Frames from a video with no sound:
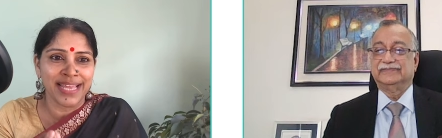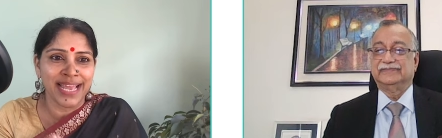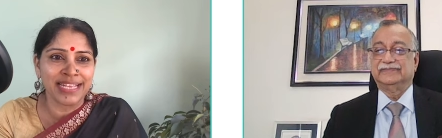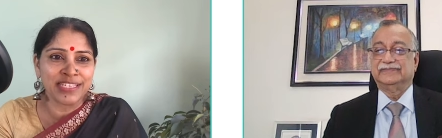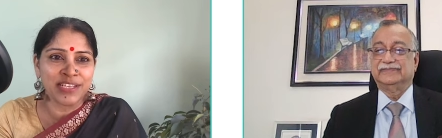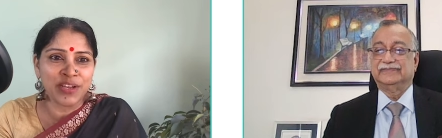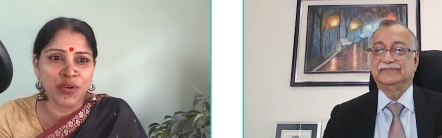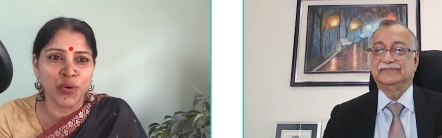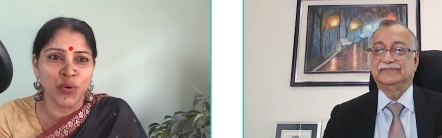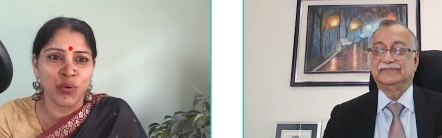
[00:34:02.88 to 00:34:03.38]

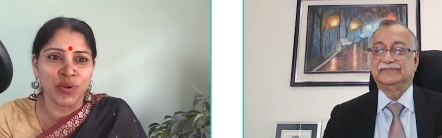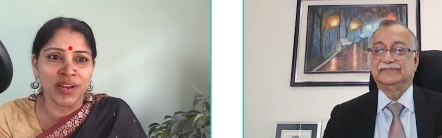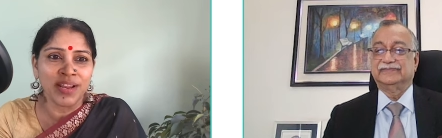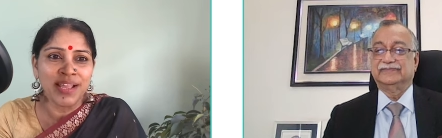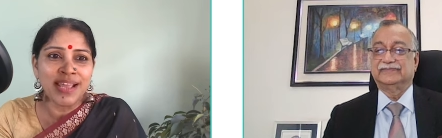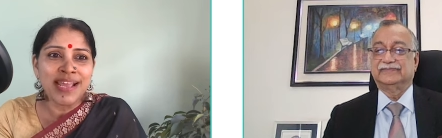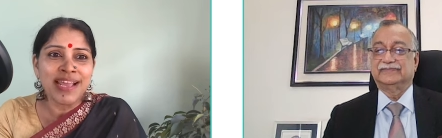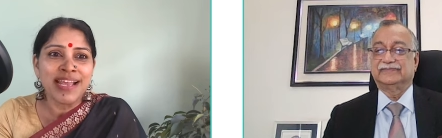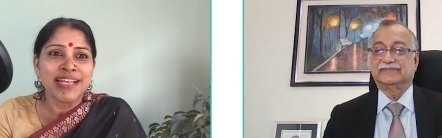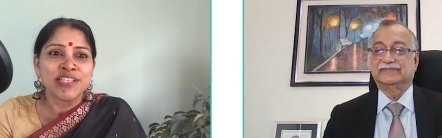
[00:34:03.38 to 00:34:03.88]
Speaker 1: as a whole.
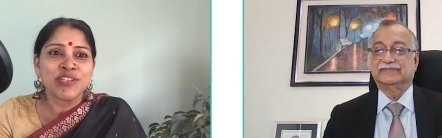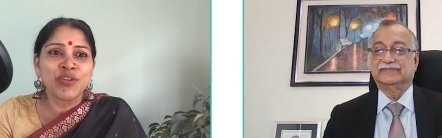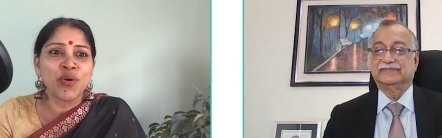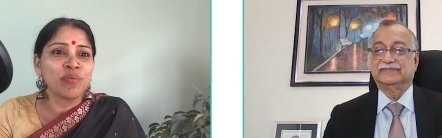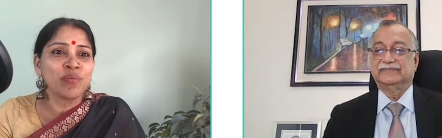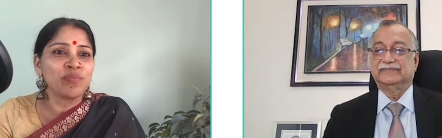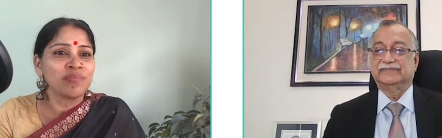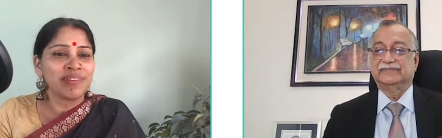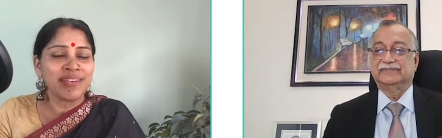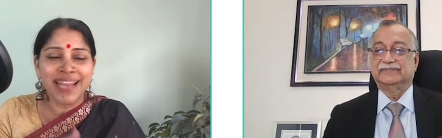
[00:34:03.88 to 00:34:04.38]

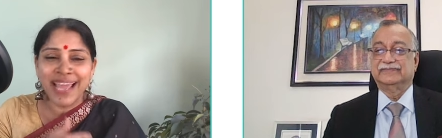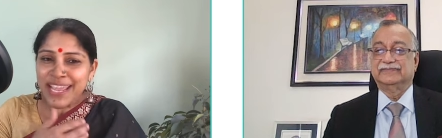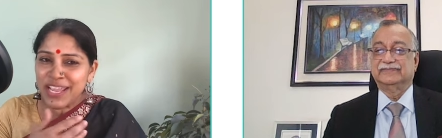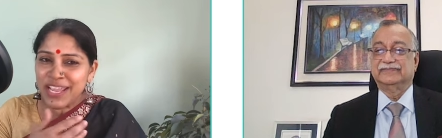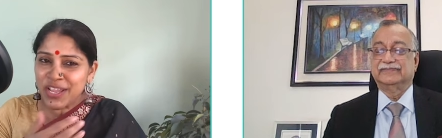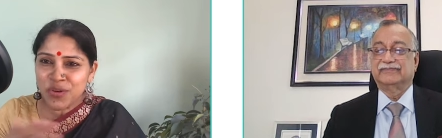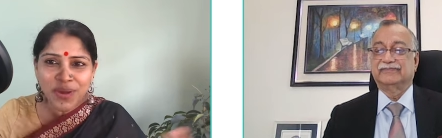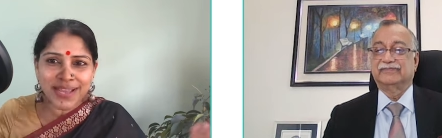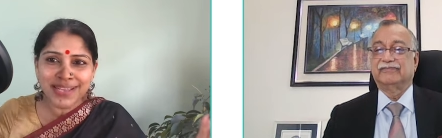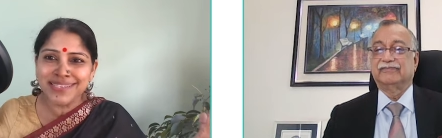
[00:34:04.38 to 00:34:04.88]
So
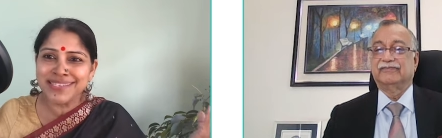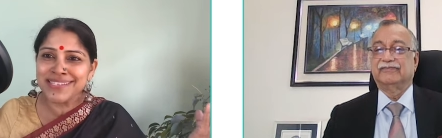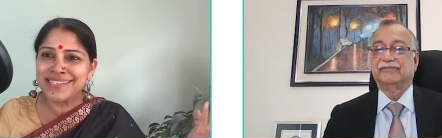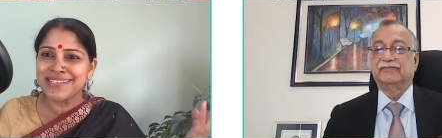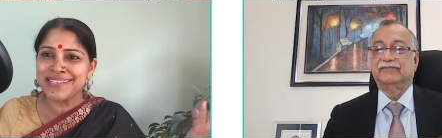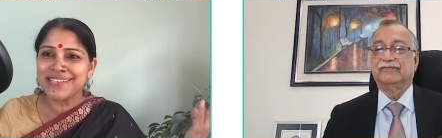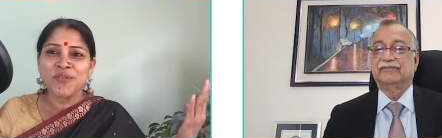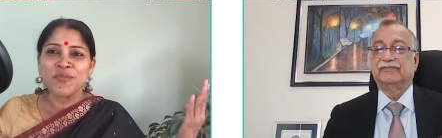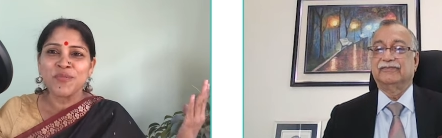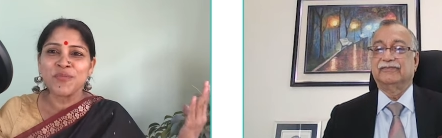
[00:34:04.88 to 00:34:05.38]

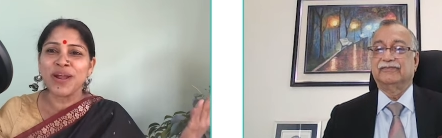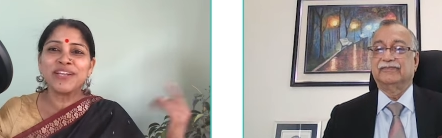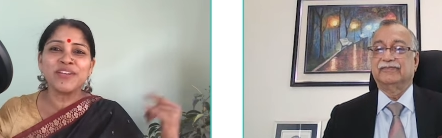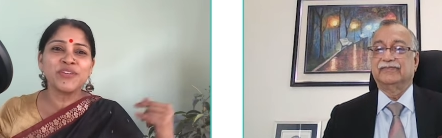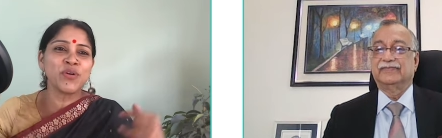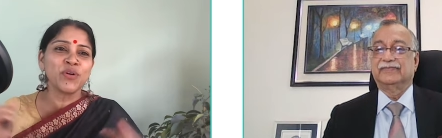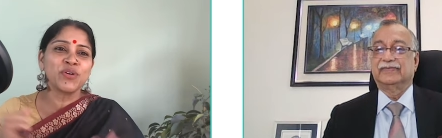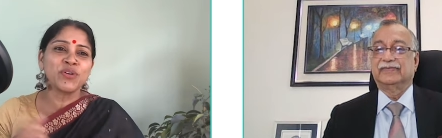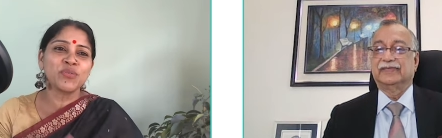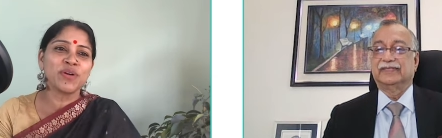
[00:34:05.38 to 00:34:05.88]
likewise,
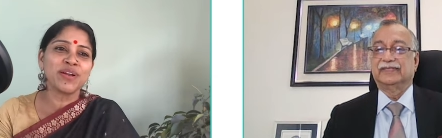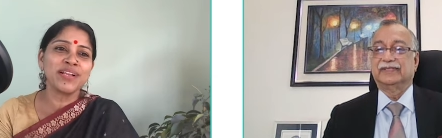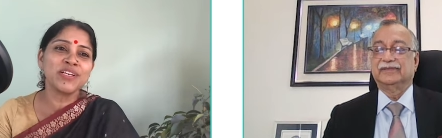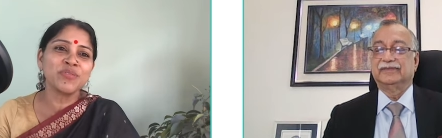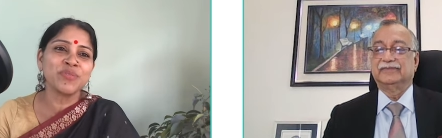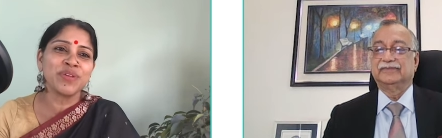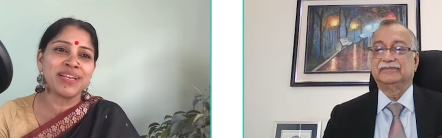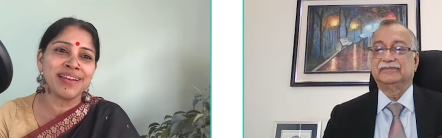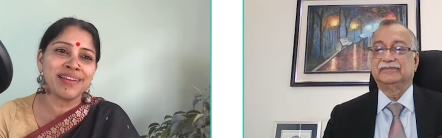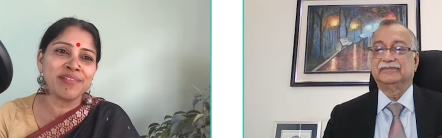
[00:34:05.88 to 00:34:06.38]
White Coat
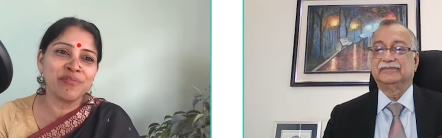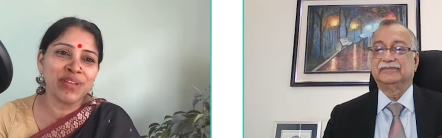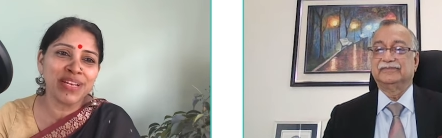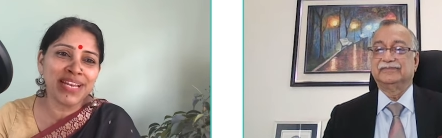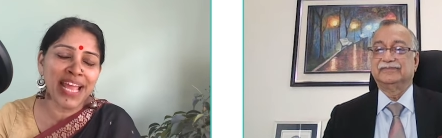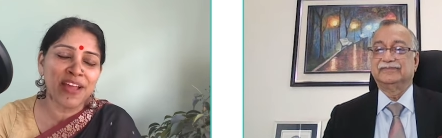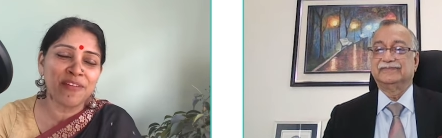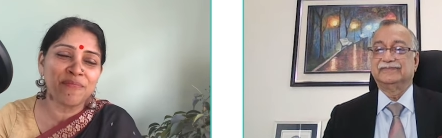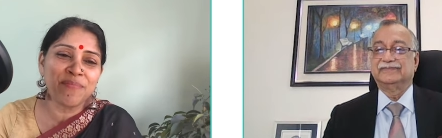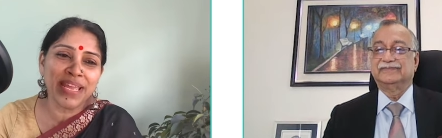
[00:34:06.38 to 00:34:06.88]
World will
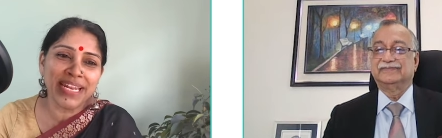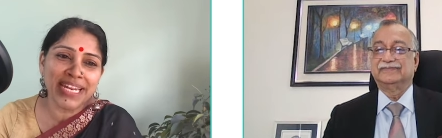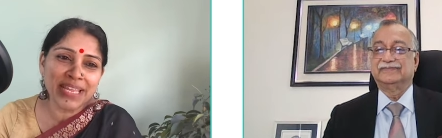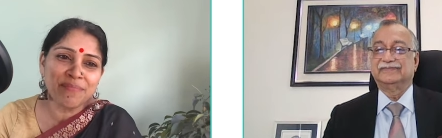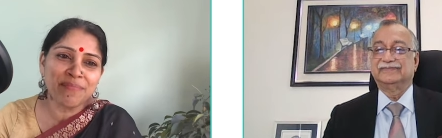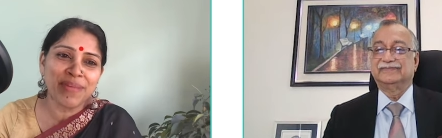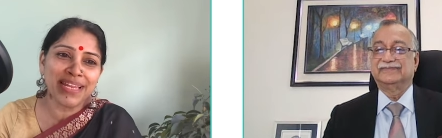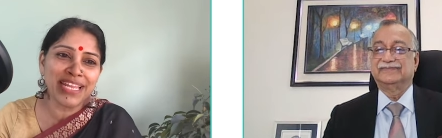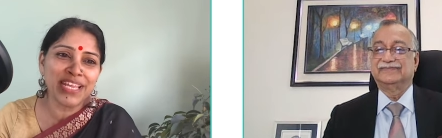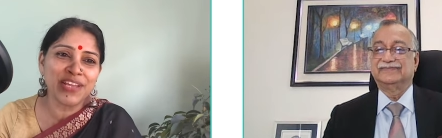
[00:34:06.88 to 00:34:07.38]
will have
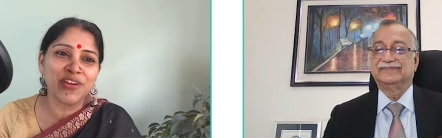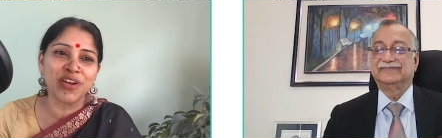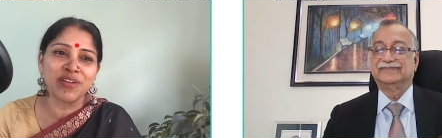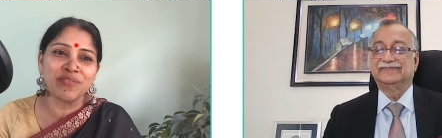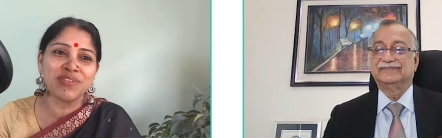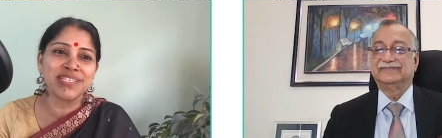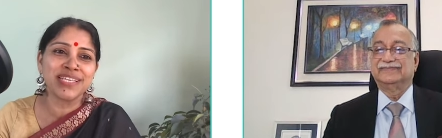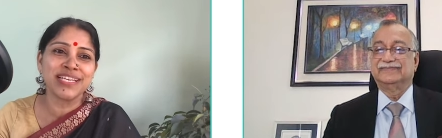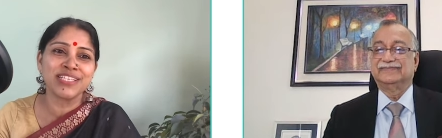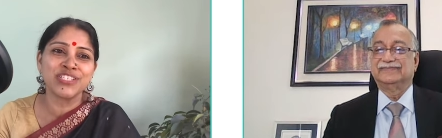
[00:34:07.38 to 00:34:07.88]
many many
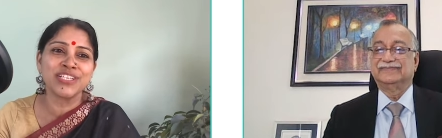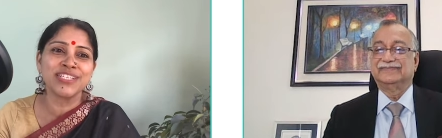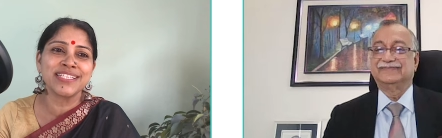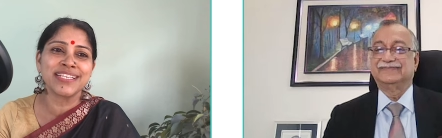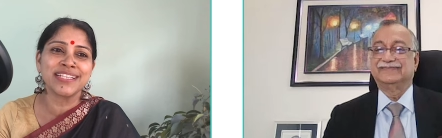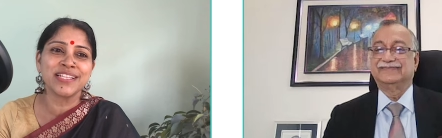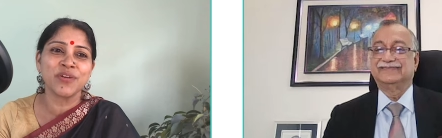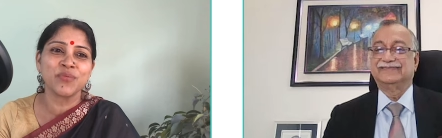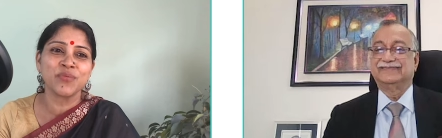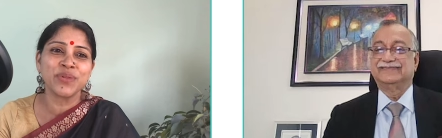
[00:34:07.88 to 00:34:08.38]

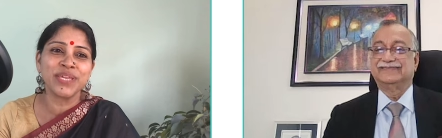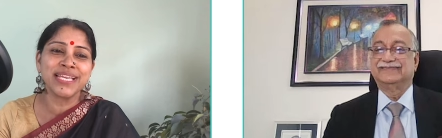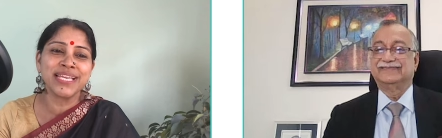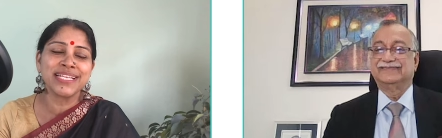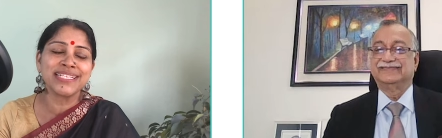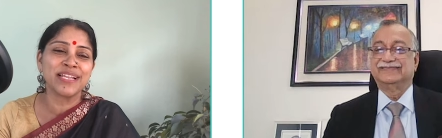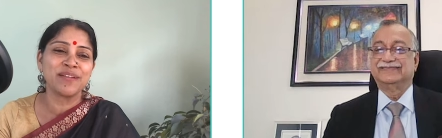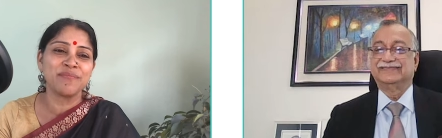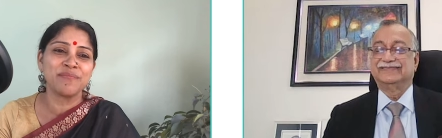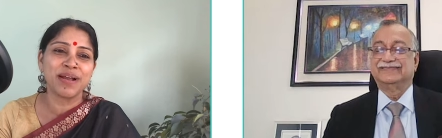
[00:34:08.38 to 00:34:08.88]
conversations in the
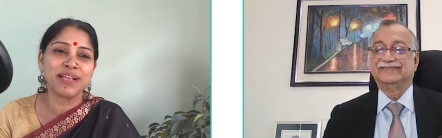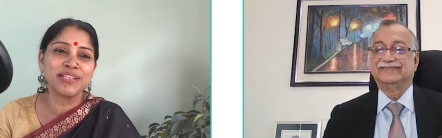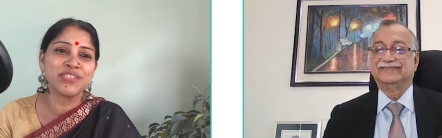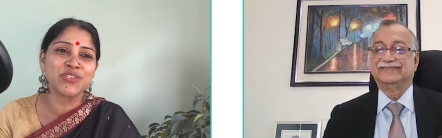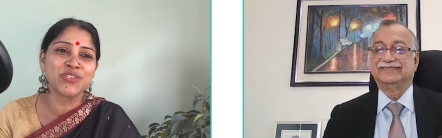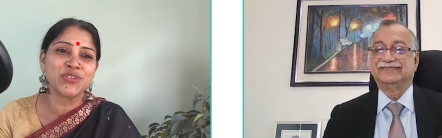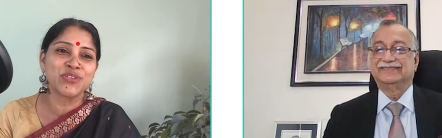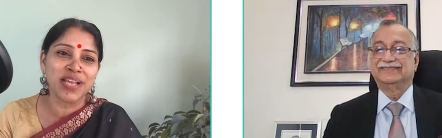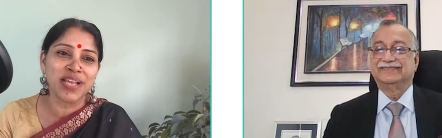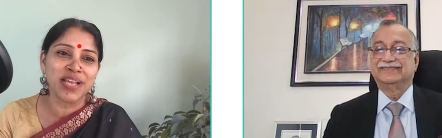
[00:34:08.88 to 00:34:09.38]
weeks and
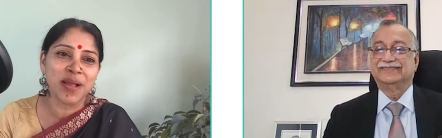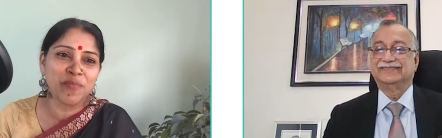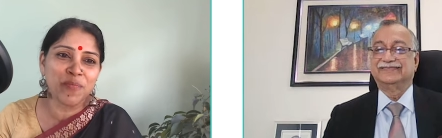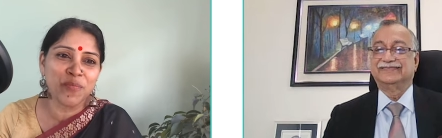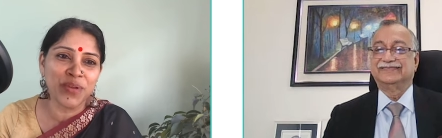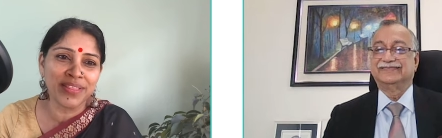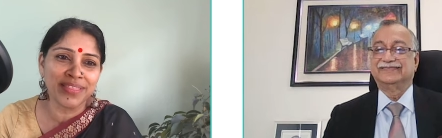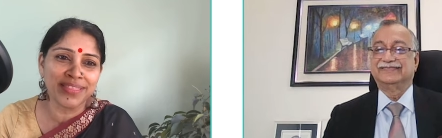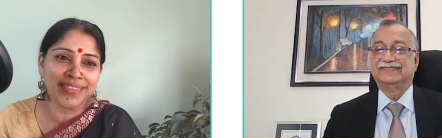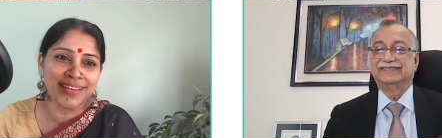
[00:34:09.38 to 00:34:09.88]
months to
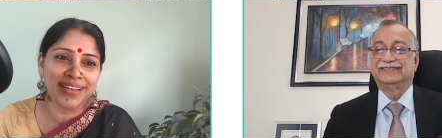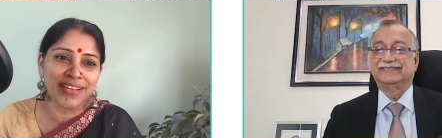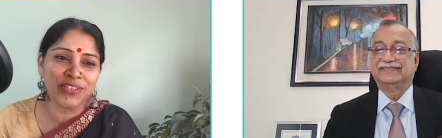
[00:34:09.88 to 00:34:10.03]
come with uh,